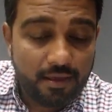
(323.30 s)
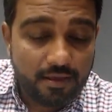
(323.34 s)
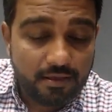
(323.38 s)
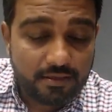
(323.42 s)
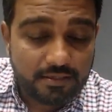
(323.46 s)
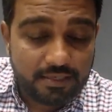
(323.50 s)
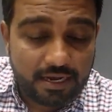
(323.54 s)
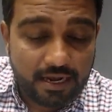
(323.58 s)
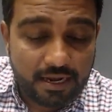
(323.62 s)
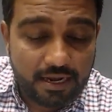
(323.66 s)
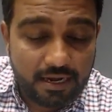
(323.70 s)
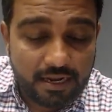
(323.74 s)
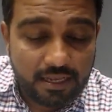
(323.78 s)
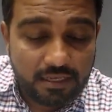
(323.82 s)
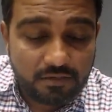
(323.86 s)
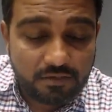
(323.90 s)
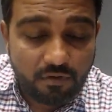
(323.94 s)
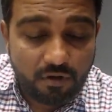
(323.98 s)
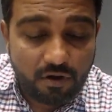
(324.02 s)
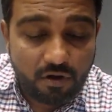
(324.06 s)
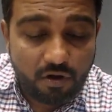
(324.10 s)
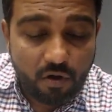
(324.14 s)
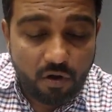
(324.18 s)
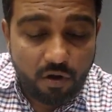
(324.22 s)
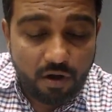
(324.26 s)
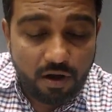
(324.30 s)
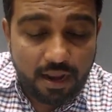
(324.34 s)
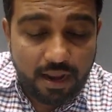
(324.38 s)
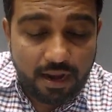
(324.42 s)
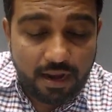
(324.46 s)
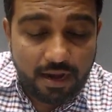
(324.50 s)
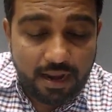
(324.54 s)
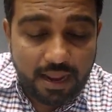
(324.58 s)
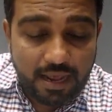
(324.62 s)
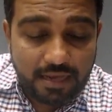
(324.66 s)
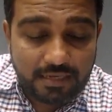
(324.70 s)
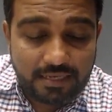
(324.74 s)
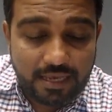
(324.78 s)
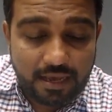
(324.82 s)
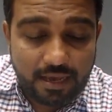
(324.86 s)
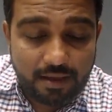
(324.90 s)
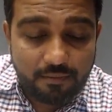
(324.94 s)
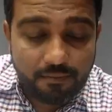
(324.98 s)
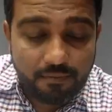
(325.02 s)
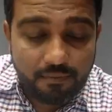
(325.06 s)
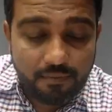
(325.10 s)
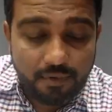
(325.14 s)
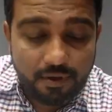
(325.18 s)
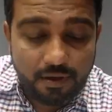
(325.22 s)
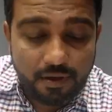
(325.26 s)
Second is for online
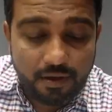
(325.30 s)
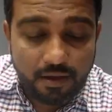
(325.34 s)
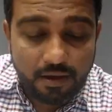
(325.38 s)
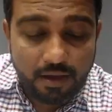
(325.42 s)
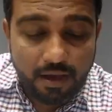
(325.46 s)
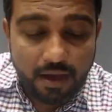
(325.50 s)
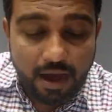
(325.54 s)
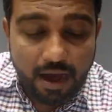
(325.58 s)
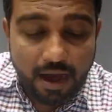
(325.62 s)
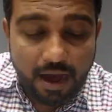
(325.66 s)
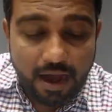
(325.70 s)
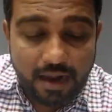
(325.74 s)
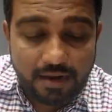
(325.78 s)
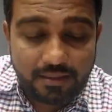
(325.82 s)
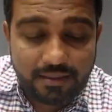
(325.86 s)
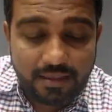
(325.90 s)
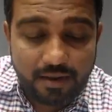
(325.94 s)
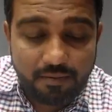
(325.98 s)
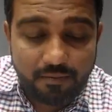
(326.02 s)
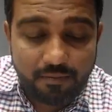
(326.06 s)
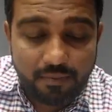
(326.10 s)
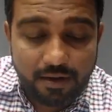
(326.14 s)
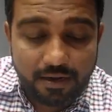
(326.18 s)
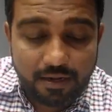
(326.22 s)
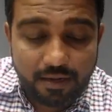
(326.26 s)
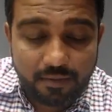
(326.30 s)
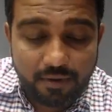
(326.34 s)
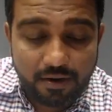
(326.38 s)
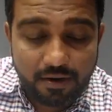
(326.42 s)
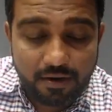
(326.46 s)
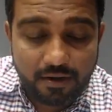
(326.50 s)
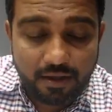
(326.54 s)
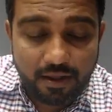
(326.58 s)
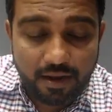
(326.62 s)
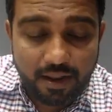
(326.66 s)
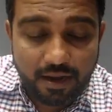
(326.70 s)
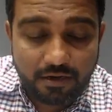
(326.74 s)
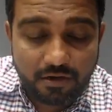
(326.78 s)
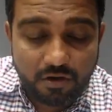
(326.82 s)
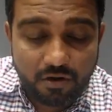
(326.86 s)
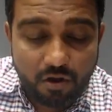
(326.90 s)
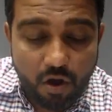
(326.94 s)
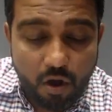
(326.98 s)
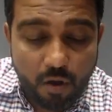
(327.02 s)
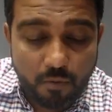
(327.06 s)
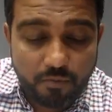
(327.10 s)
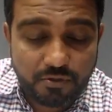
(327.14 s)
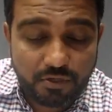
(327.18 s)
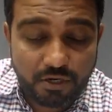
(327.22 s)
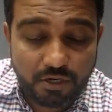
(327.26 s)
exam, are there multiple correct
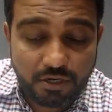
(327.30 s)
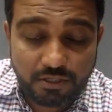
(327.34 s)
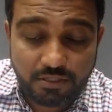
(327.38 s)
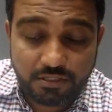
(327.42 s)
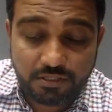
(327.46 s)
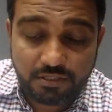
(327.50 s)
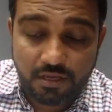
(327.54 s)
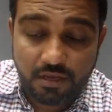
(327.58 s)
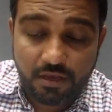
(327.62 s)
options?